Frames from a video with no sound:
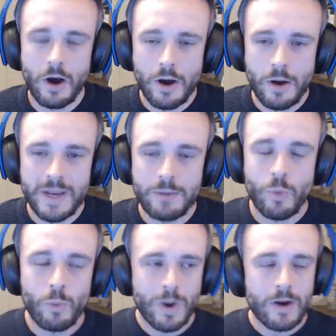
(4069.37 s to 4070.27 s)
I mean,
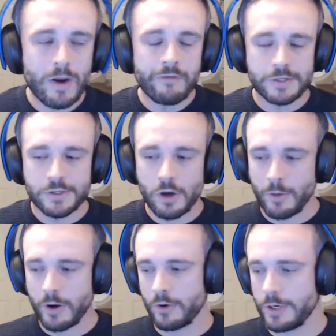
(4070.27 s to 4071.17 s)
when I first got
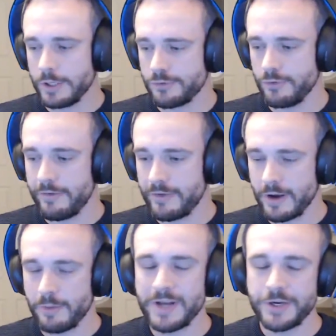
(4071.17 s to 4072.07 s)
my Oculus Rift,
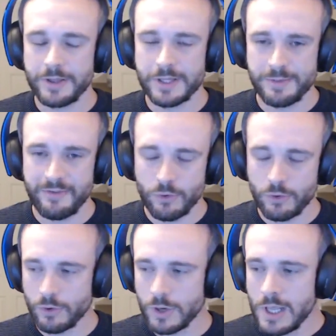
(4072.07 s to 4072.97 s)
and I mentioned this
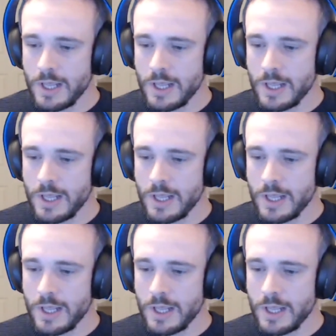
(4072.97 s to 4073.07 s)
before,